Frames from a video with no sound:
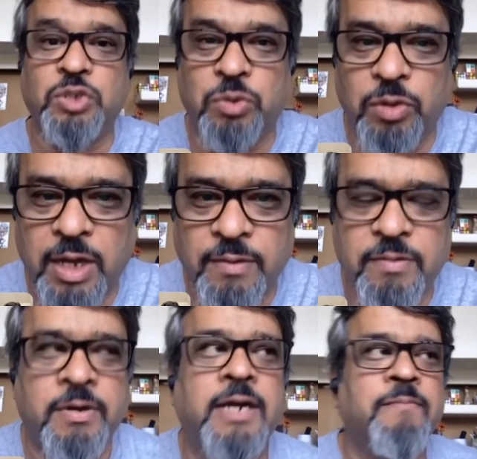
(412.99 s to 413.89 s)
That's how
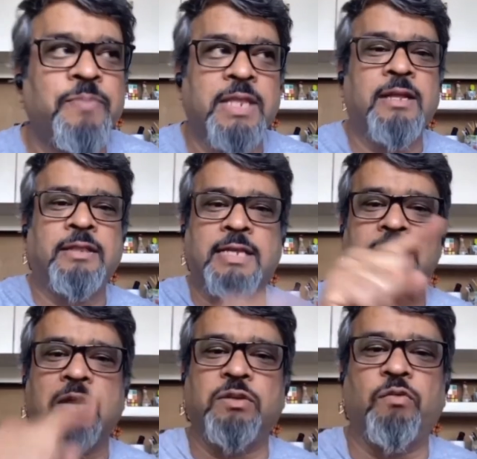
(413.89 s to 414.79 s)
the wave goes through the
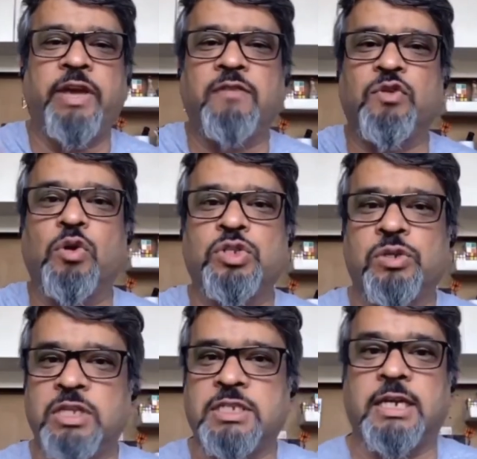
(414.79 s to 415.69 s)
circuit world. I'm
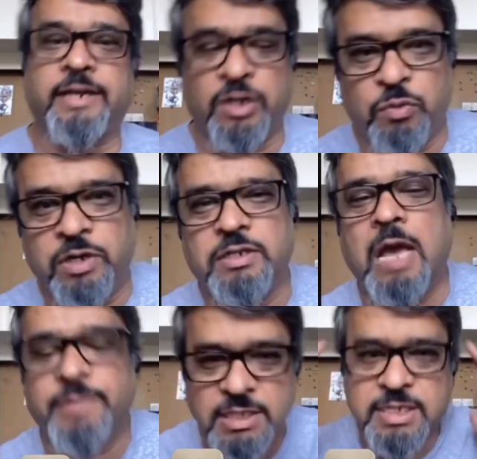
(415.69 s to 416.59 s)
just kind of the
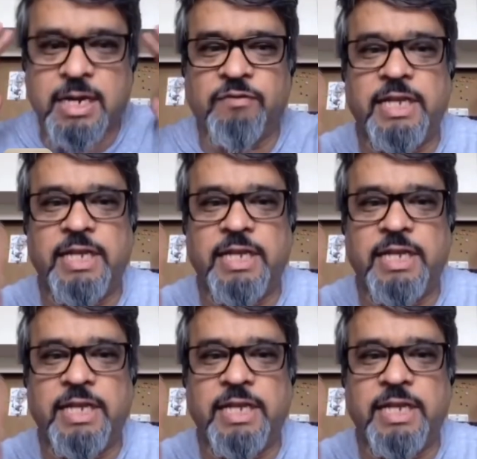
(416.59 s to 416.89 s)
engineering bend.